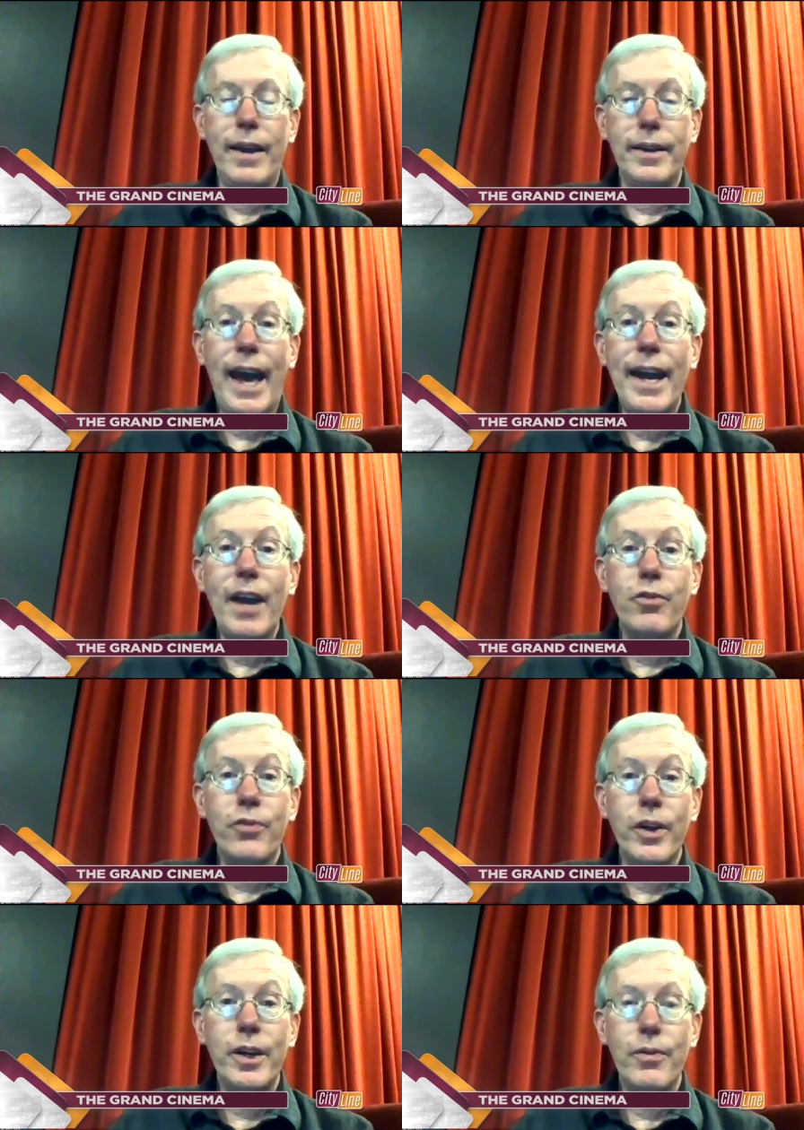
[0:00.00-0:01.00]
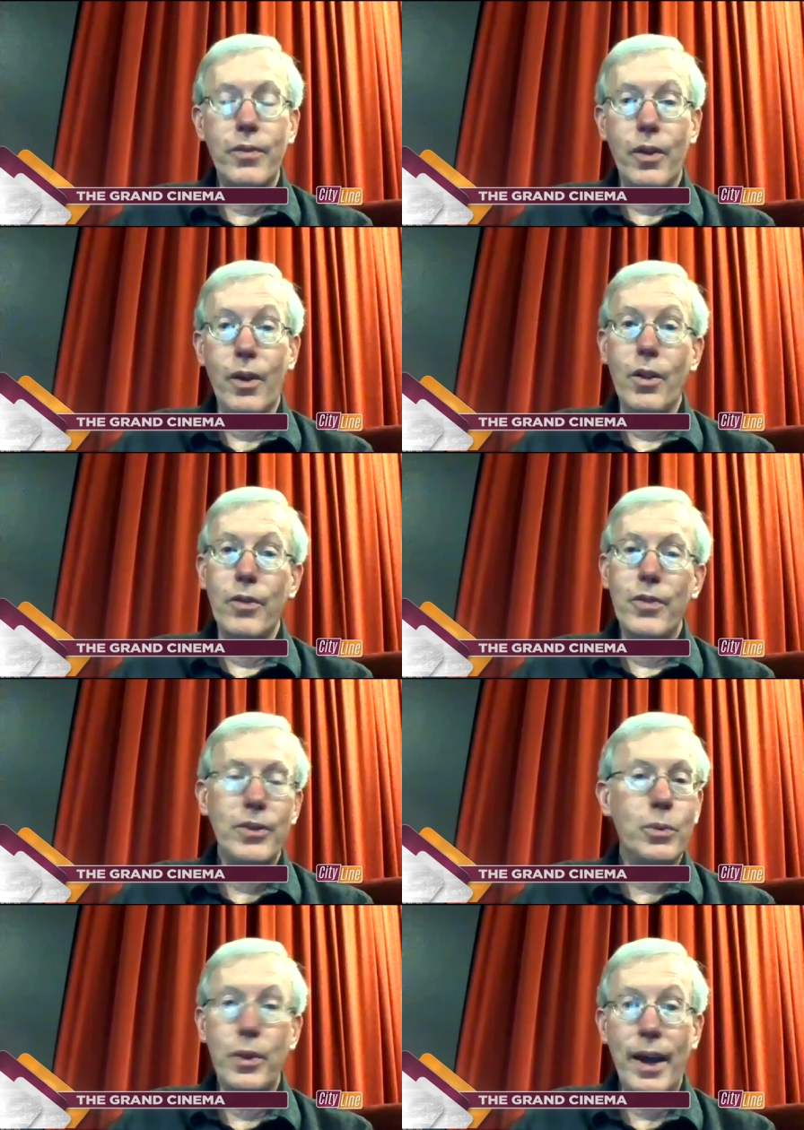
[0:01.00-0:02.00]
got out in front of all of
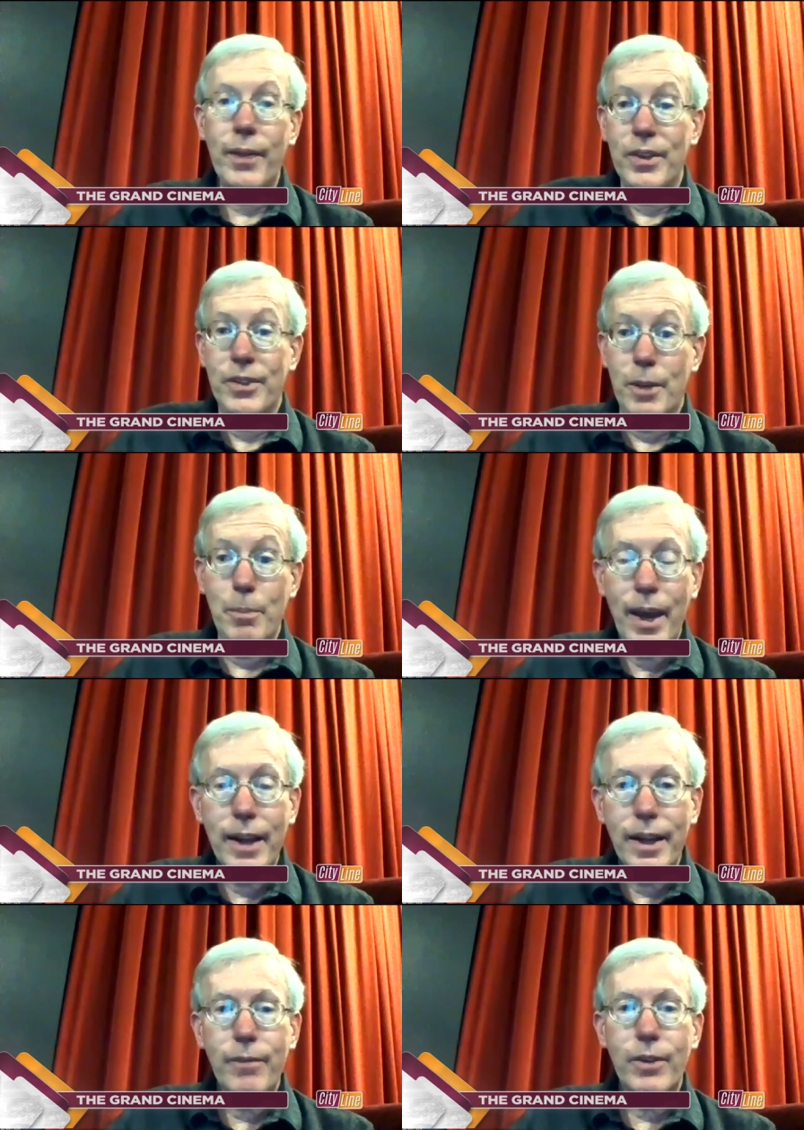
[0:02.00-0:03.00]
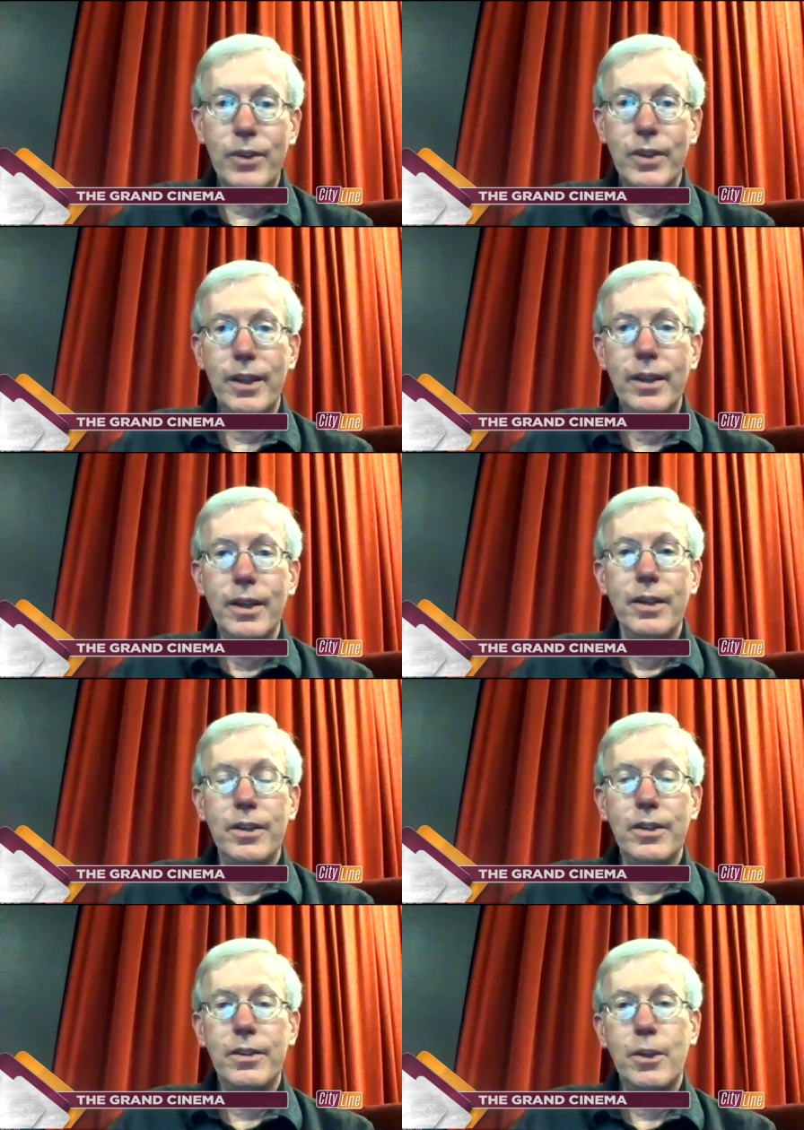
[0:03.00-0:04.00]
this without this in mind. Obviously,
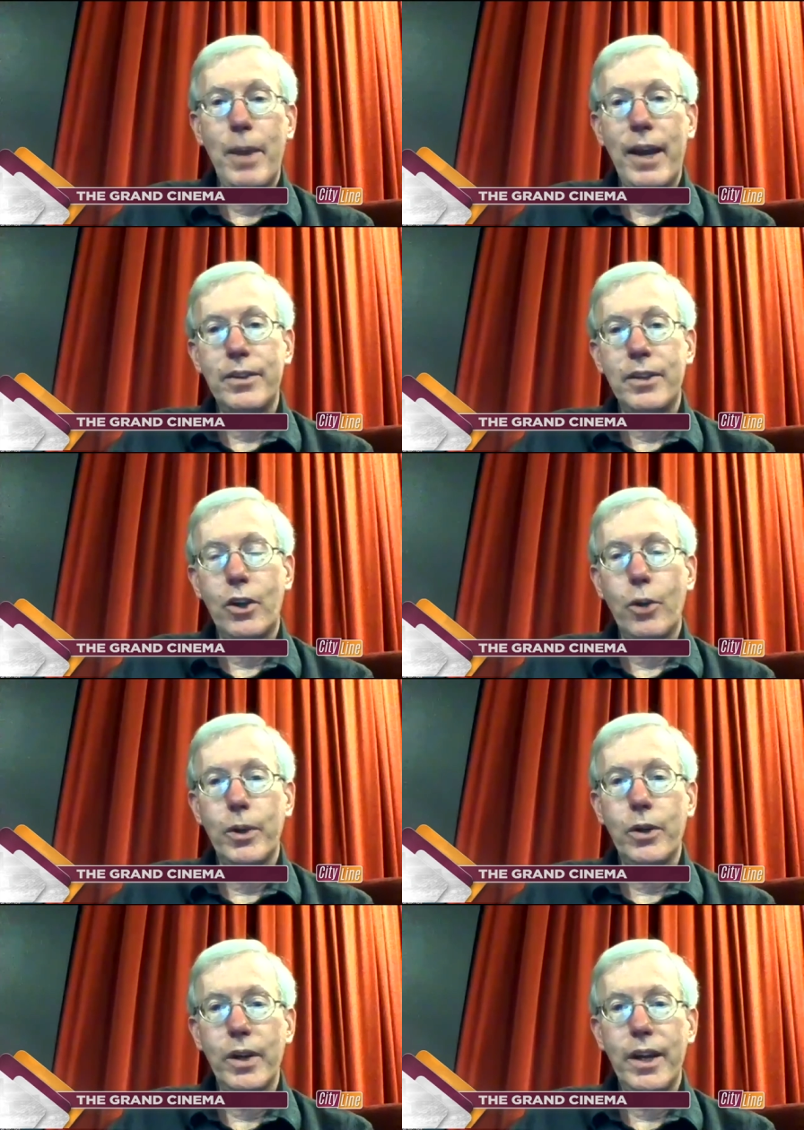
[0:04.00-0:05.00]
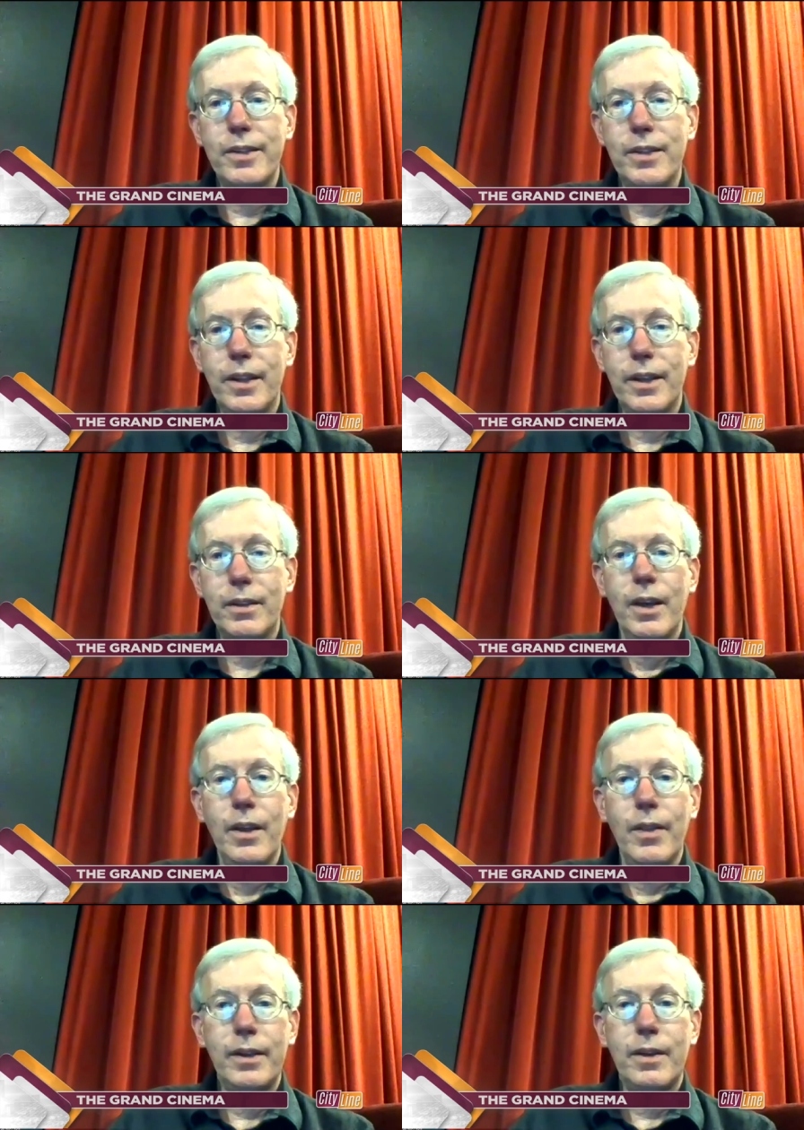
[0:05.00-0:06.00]
to to pass Tacoma Creates, and that
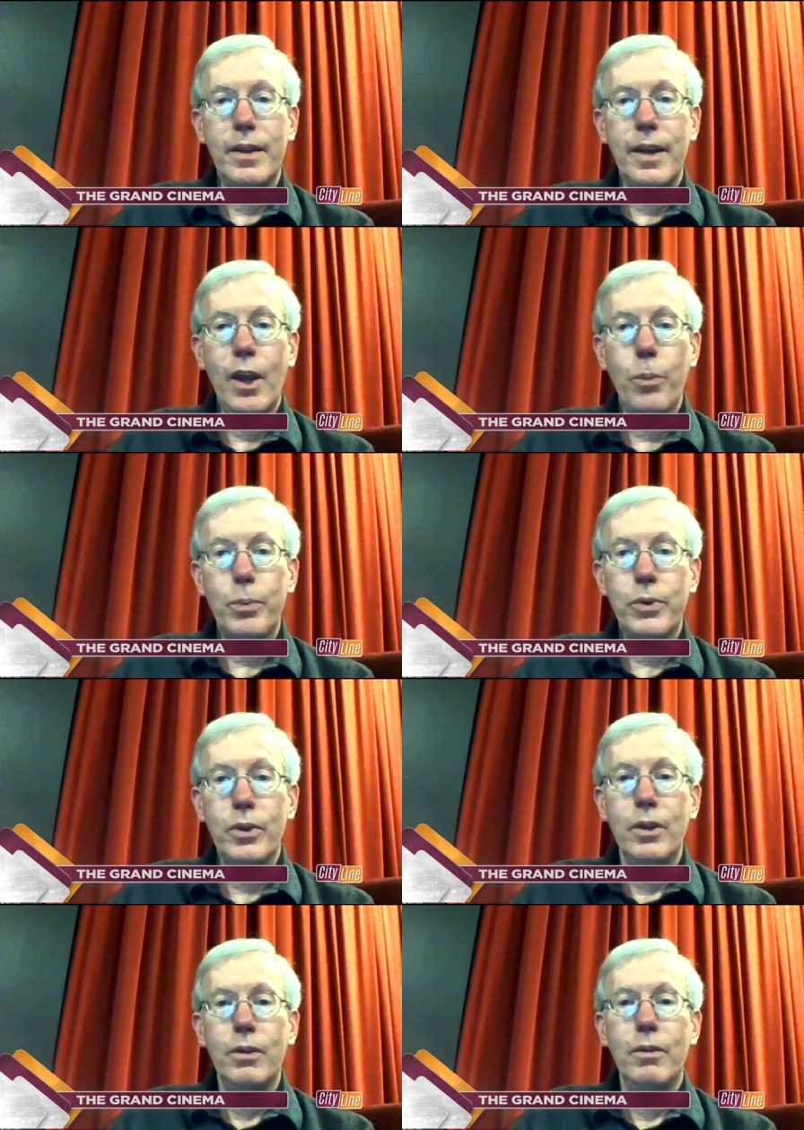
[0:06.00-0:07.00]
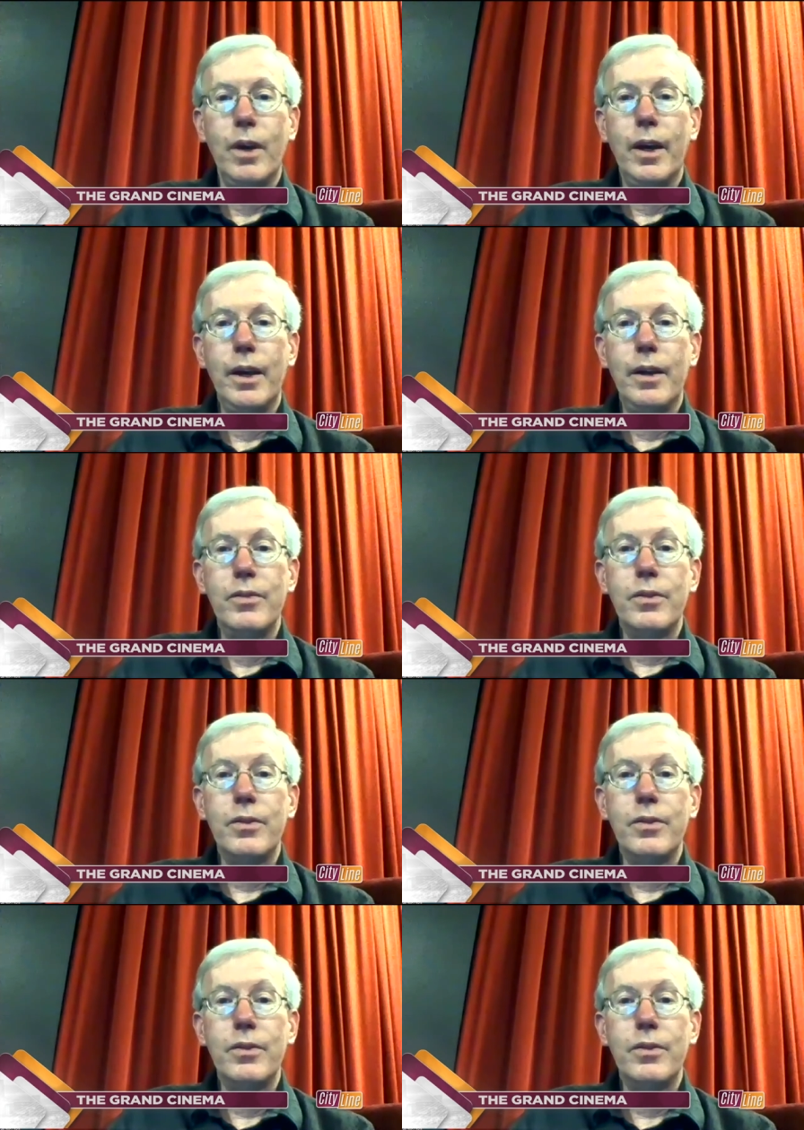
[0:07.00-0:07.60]
that helps. Uh,